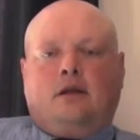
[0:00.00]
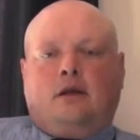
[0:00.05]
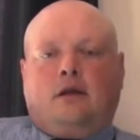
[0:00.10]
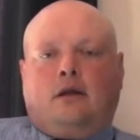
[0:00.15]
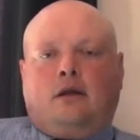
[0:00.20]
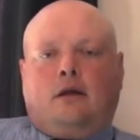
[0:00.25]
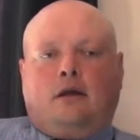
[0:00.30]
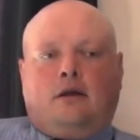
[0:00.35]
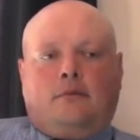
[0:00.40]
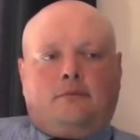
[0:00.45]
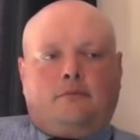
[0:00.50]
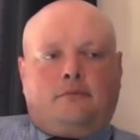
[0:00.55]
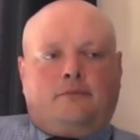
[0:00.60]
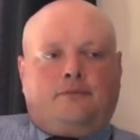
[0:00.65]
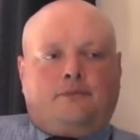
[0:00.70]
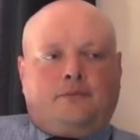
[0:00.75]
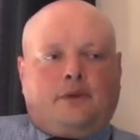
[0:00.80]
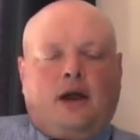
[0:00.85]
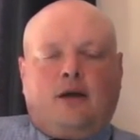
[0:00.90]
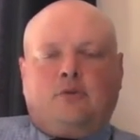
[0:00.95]

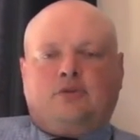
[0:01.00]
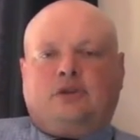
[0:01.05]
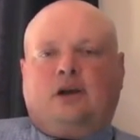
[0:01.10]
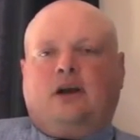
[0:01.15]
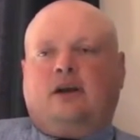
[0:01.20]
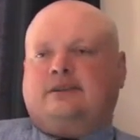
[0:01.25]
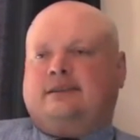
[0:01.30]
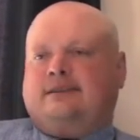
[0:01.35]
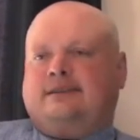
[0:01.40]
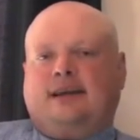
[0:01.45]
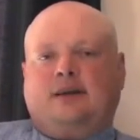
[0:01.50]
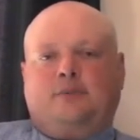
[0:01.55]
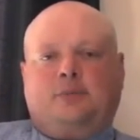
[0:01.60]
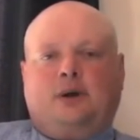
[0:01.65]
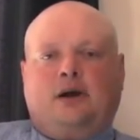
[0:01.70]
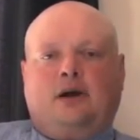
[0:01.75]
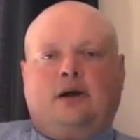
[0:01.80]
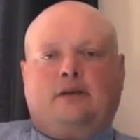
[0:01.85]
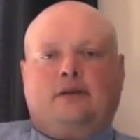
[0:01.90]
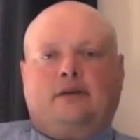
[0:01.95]
I was asked to take
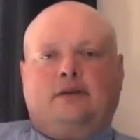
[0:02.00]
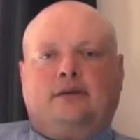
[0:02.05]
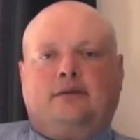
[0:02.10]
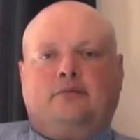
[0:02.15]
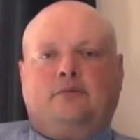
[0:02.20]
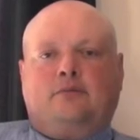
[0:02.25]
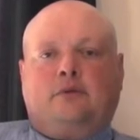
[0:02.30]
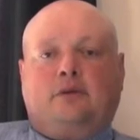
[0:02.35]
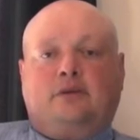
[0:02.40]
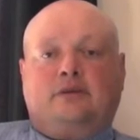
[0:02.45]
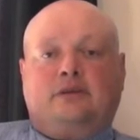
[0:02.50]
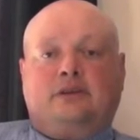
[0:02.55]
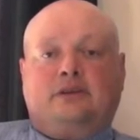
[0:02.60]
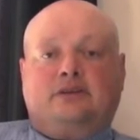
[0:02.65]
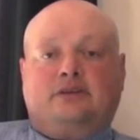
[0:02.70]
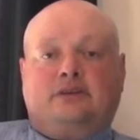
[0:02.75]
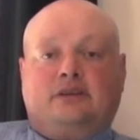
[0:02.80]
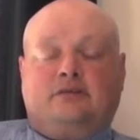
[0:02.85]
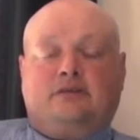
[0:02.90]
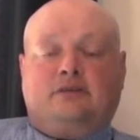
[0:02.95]
part in one of these
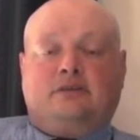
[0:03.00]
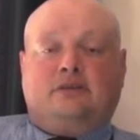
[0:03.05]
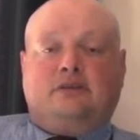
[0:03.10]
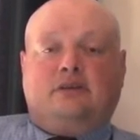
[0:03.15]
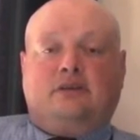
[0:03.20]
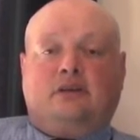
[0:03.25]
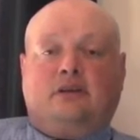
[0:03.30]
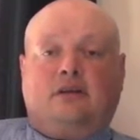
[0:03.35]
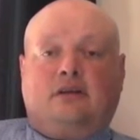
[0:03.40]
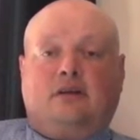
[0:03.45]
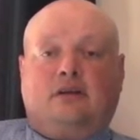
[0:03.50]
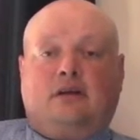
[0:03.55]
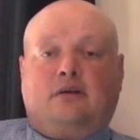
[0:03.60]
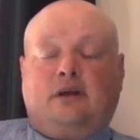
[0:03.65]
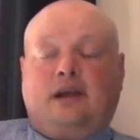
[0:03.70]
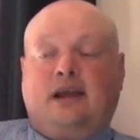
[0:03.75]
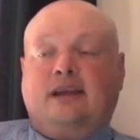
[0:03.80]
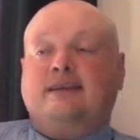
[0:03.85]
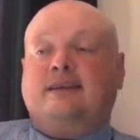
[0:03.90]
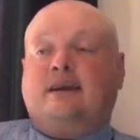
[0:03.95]
series, and
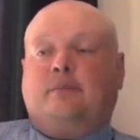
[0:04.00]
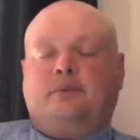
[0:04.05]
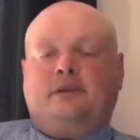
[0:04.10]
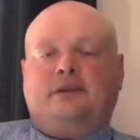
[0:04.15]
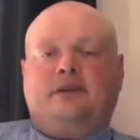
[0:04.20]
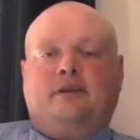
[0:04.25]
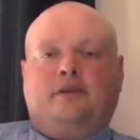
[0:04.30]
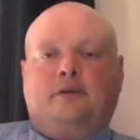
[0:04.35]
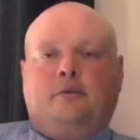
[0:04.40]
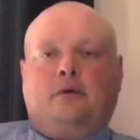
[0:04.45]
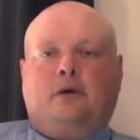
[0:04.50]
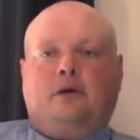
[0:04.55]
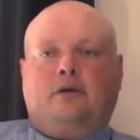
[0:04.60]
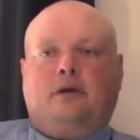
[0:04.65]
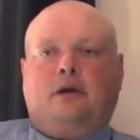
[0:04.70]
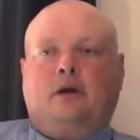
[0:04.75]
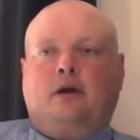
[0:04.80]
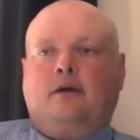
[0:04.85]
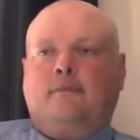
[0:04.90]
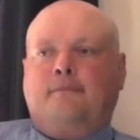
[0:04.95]
I ended up in the other
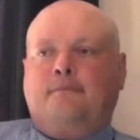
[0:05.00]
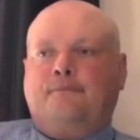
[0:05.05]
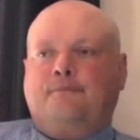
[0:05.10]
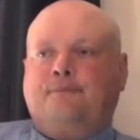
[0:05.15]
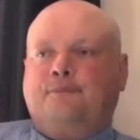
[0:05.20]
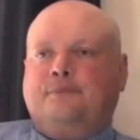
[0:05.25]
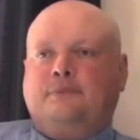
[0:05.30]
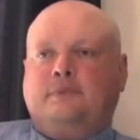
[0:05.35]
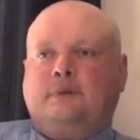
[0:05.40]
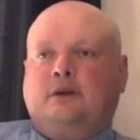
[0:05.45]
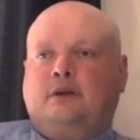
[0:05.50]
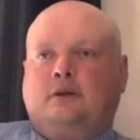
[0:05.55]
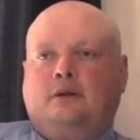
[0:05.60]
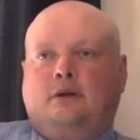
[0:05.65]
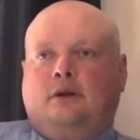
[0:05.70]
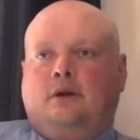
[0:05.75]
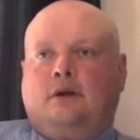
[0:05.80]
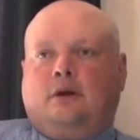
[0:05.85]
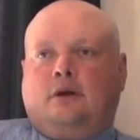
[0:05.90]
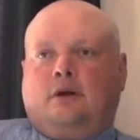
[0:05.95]
one
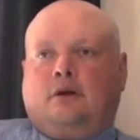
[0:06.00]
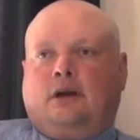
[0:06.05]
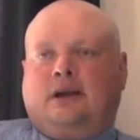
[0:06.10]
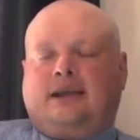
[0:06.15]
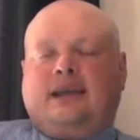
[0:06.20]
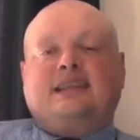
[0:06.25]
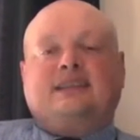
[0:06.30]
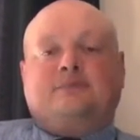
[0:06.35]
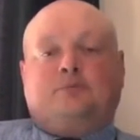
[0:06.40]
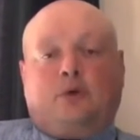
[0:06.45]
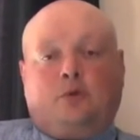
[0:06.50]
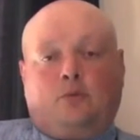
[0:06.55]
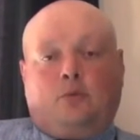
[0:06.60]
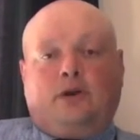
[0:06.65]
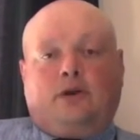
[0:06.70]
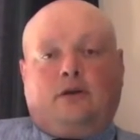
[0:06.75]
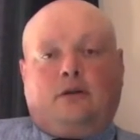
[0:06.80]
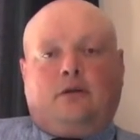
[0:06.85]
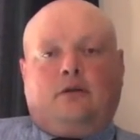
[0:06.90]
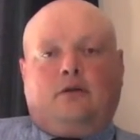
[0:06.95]
against my
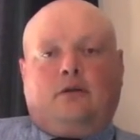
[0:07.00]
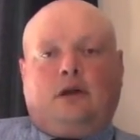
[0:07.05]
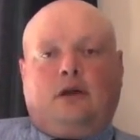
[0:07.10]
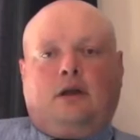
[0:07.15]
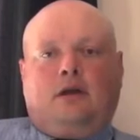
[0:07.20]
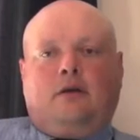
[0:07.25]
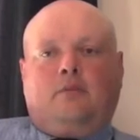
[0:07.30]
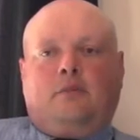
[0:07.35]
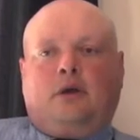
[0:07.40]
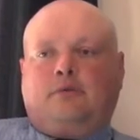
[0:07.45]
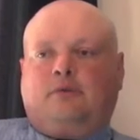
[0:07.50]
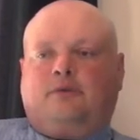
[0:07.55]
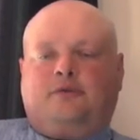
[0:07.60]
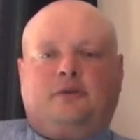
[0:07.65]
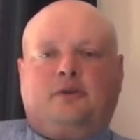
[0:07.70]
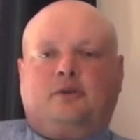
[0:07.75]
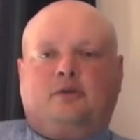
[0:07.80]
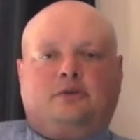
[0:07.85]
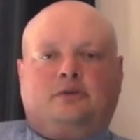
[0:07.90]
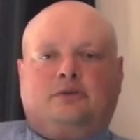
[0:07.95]
will. I
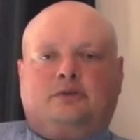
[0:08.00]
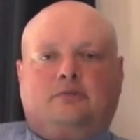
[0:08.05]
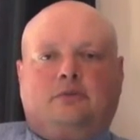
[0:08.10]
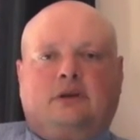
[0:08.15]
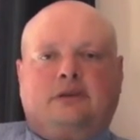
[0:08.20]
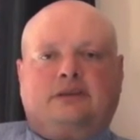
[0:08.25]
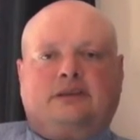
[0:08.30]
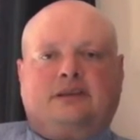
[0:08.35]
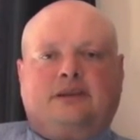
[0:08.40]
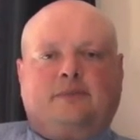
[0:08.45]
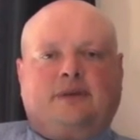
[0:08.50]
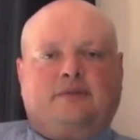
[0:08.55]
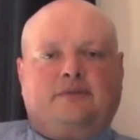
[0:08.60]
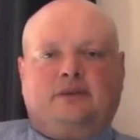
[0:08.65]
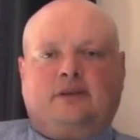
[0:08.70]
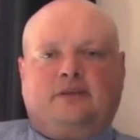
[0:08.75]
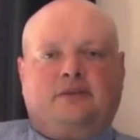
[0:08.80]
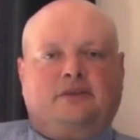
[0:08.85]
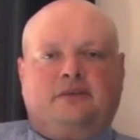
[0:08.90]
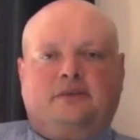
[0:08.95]
refused. I said I'm having
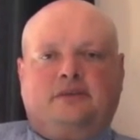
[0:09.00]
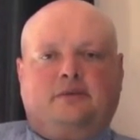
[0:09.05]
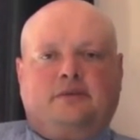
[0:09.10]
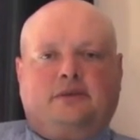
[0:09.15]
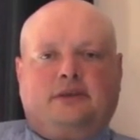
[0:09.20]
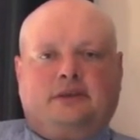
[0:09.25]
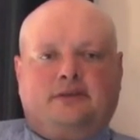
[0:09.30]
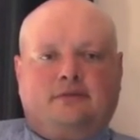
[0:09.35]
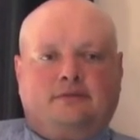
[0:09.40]
nothing to do with it.